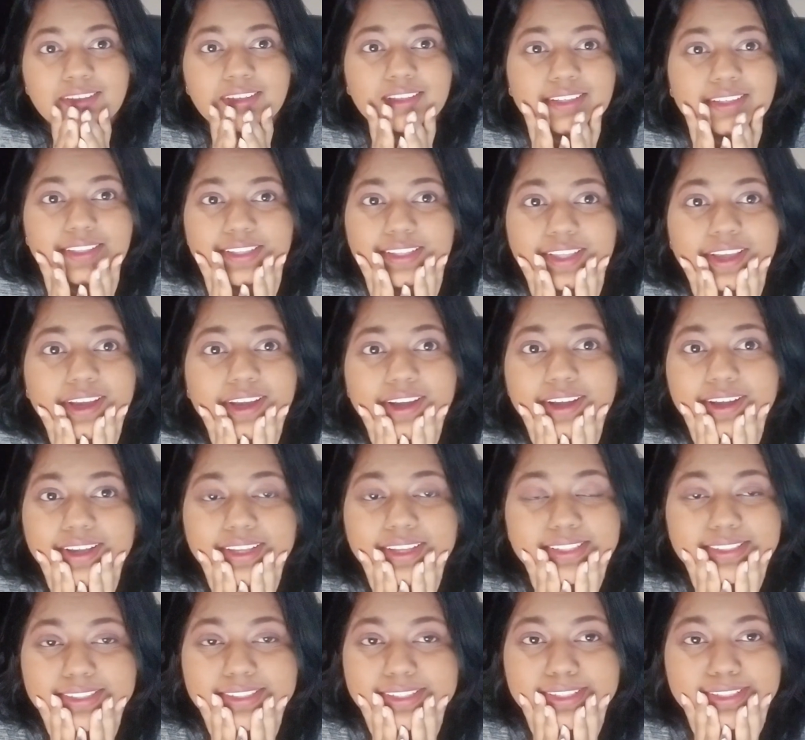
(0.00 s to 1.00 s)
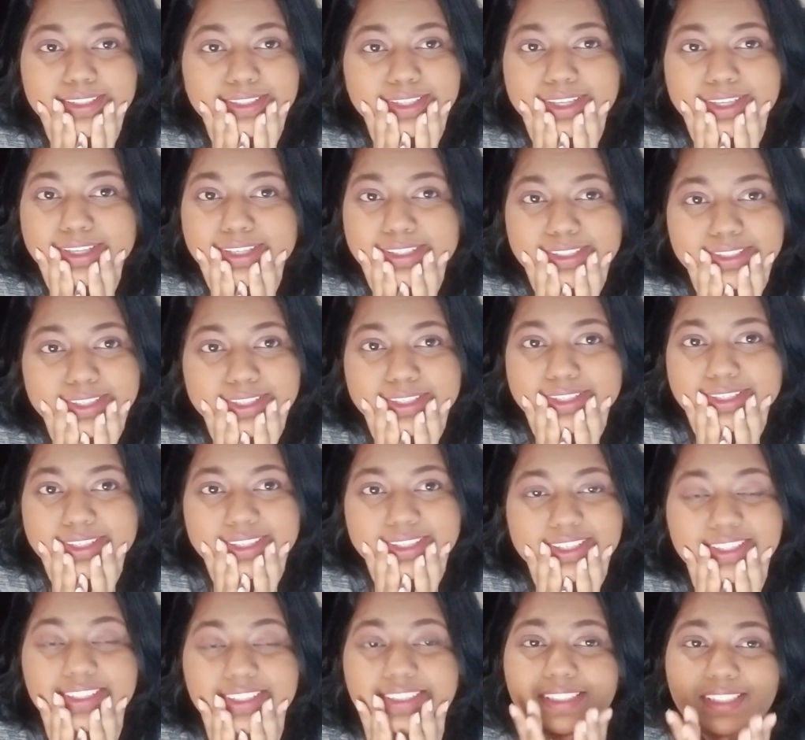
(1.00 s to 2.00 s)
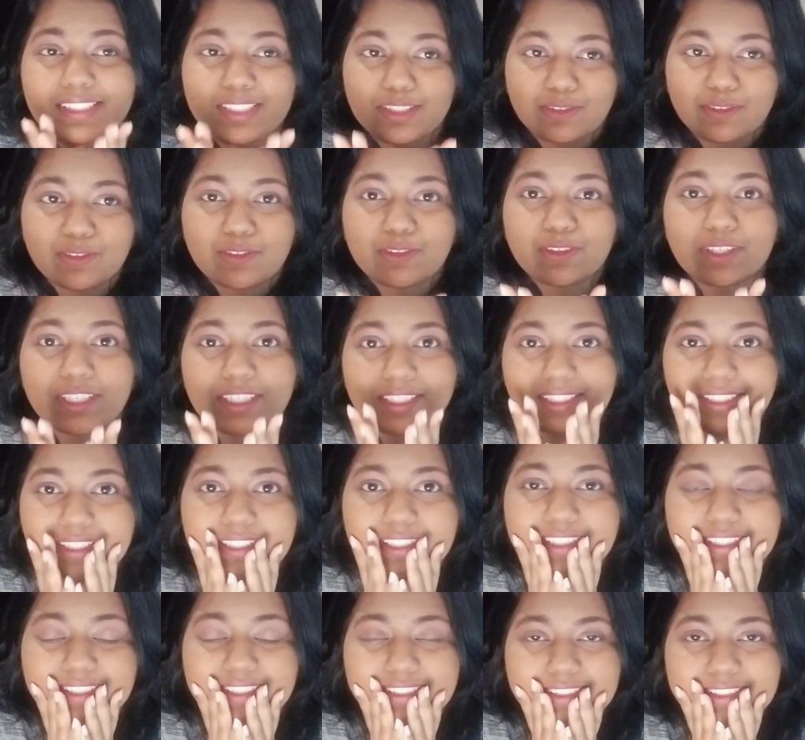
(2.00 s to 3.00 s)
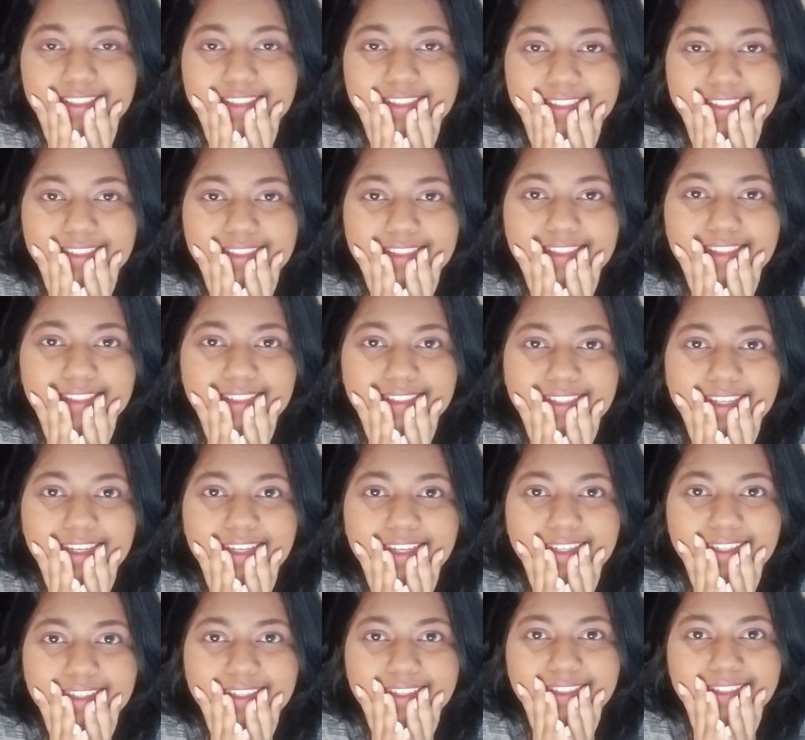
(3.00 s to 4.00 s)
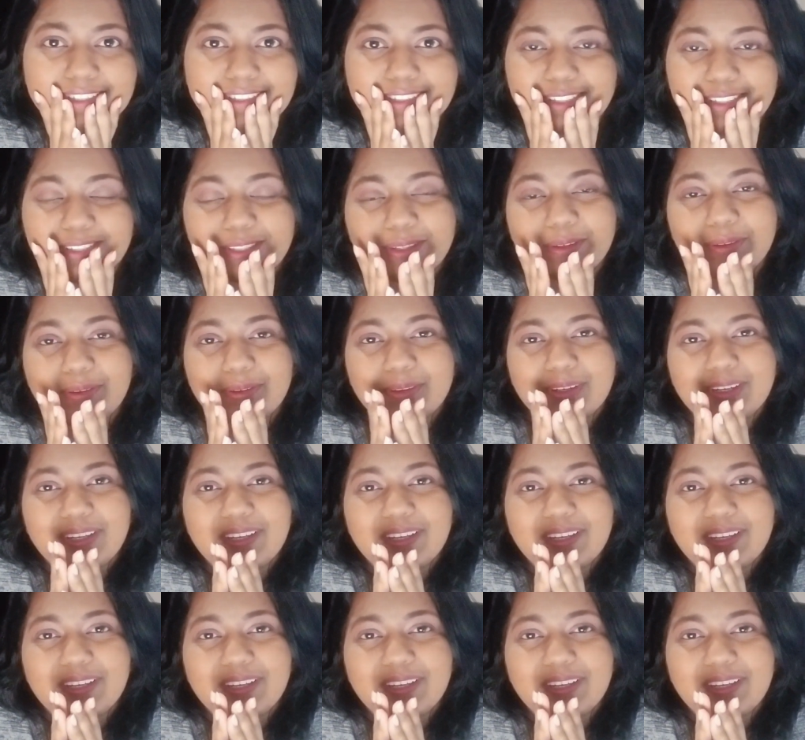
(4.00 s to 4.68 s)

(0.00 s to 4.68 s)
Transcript: yeah, it is different, yeah. So